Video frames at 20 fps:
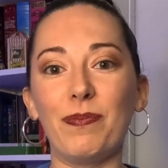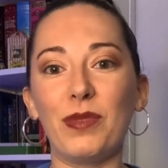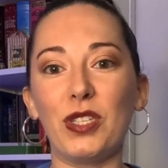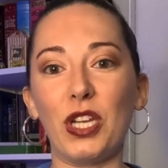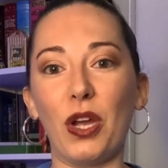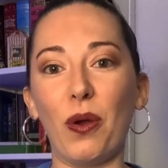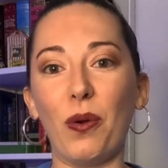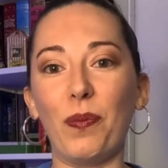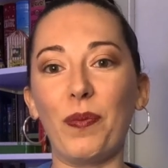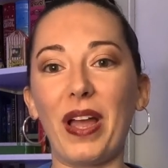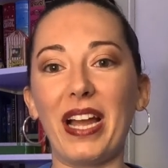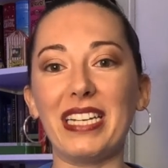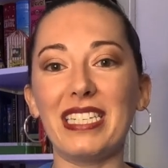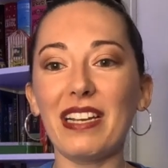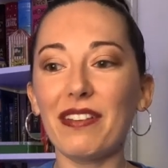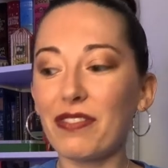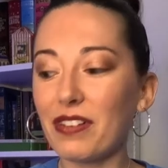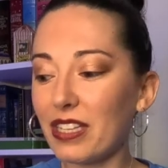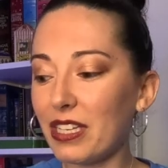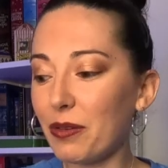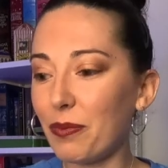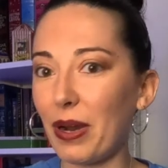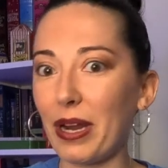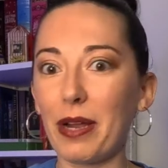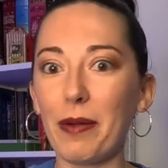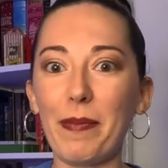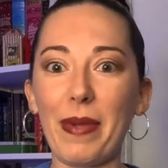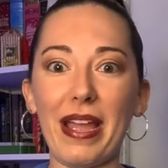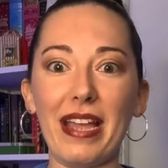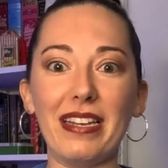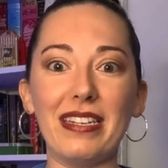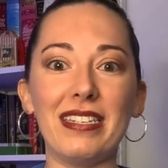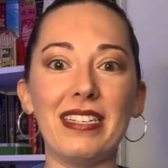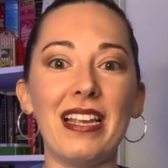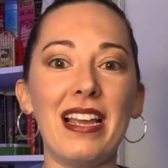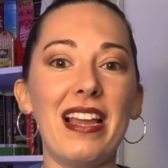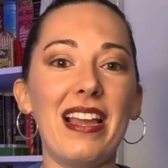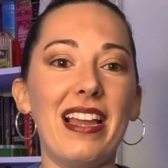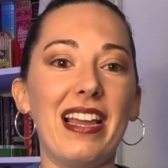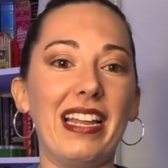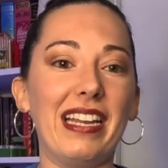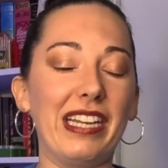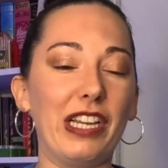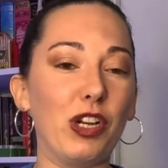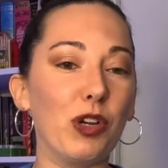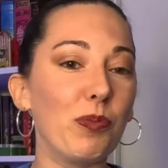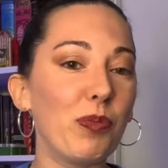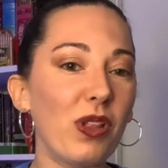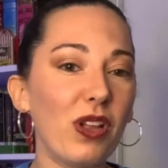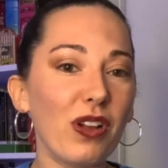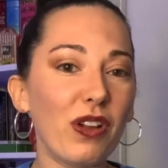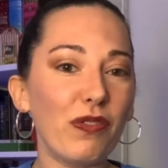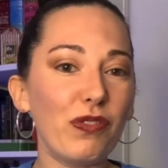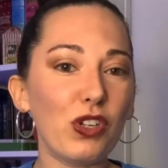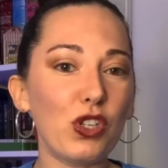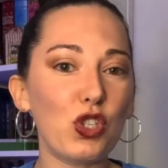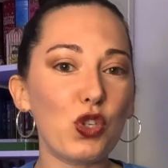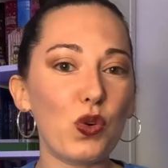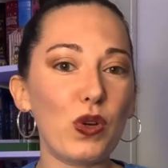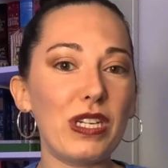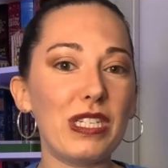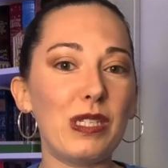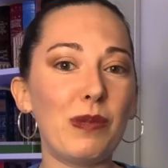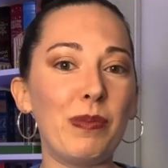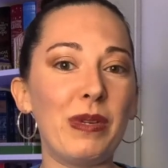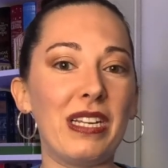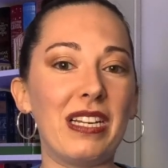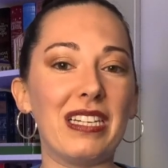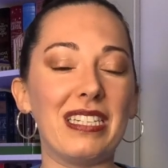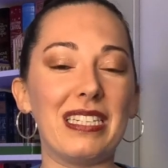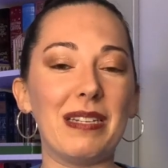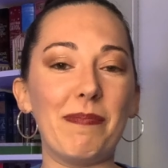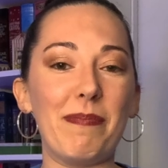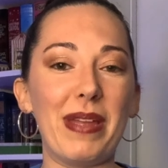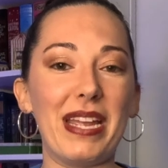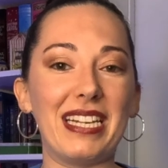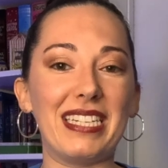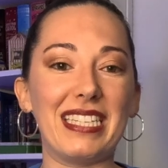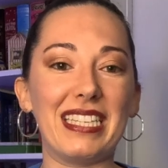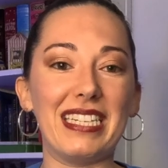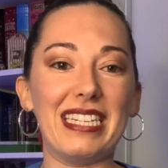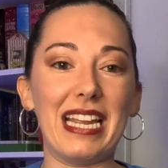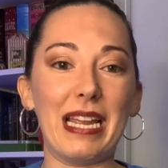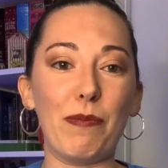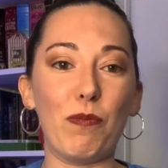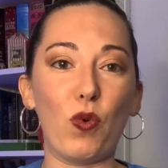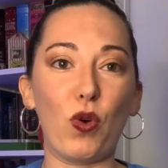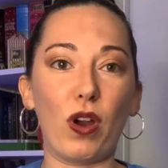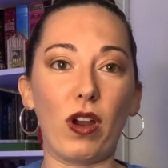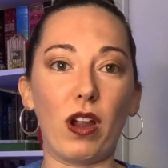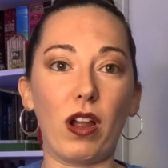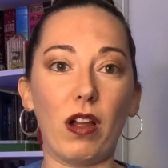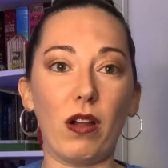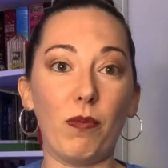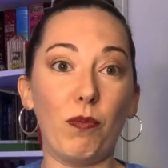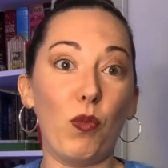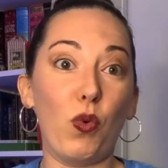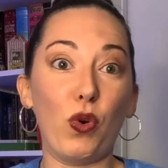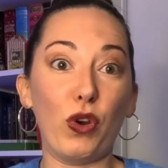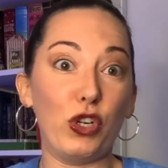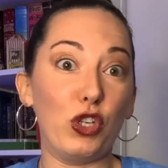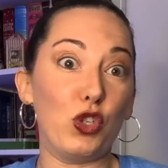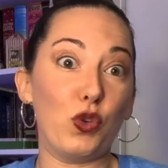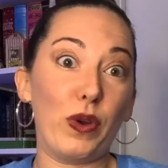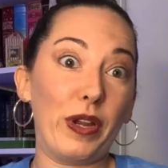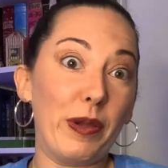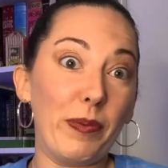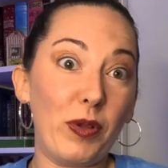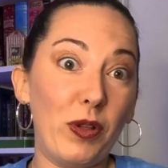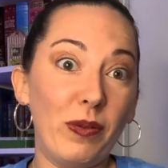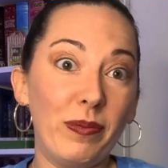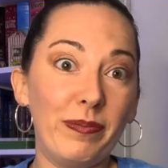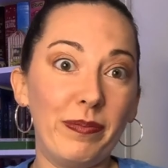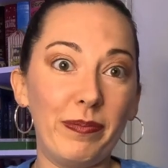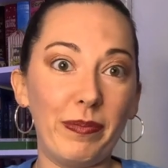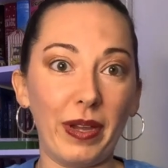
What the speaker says: So I definitely recommend an earplug of your choice because it makes the day more enjoyable.